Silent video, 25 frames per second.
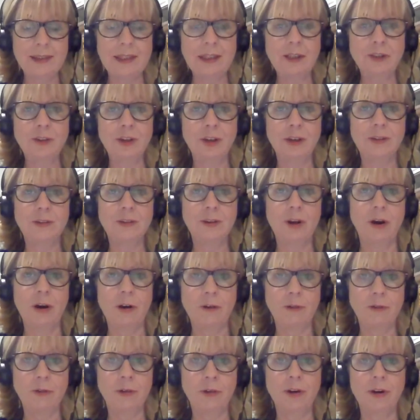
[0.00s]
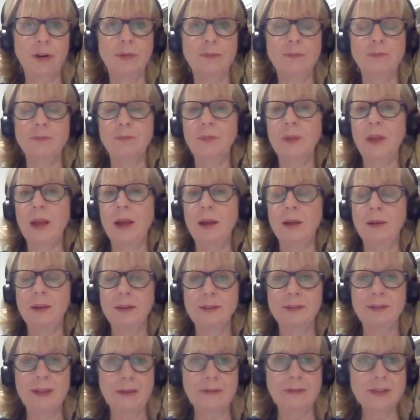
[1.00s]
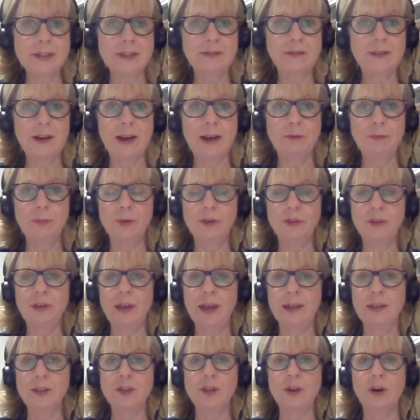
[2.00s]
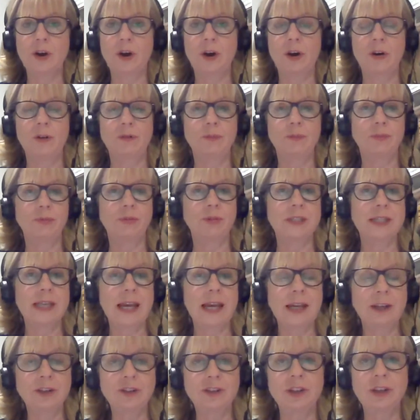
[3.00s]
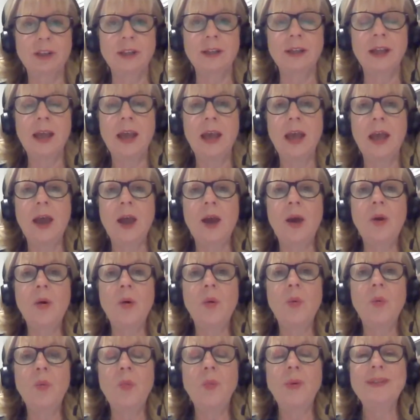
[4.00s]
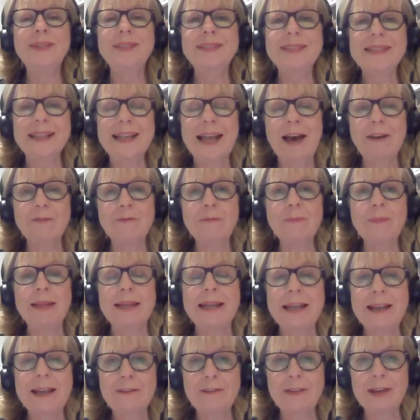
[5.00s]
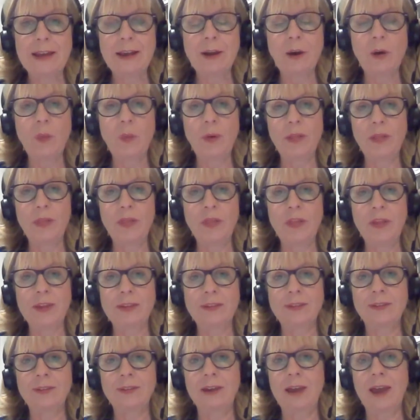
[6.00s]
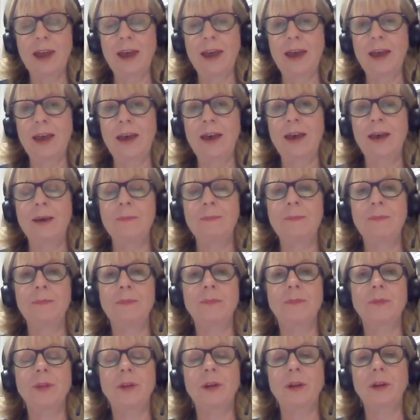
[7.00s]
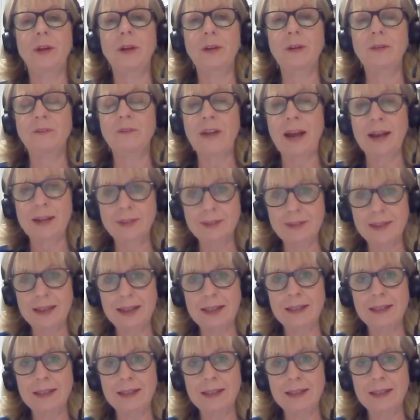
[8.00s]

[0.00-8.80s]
does offer 75% of protection, we still haven't been living with this vaccine